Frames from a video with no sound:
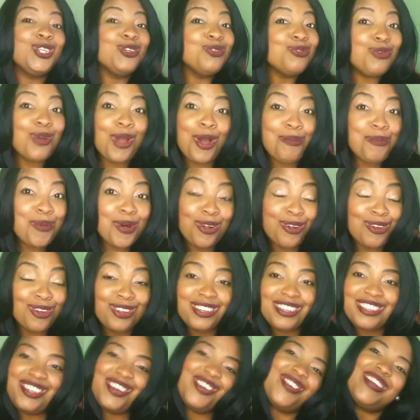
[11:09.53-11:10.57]

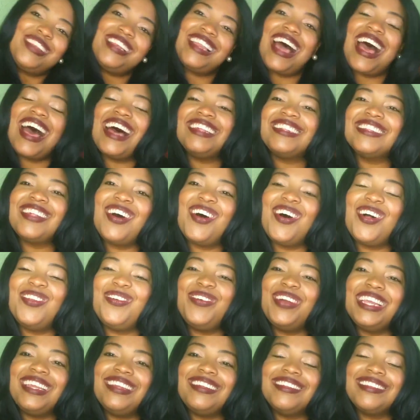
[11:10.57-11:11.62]
Trouble don't last
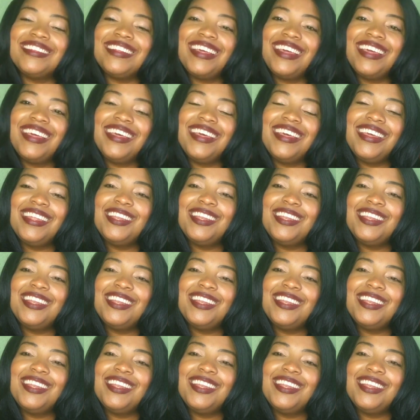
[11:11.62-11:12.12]
always.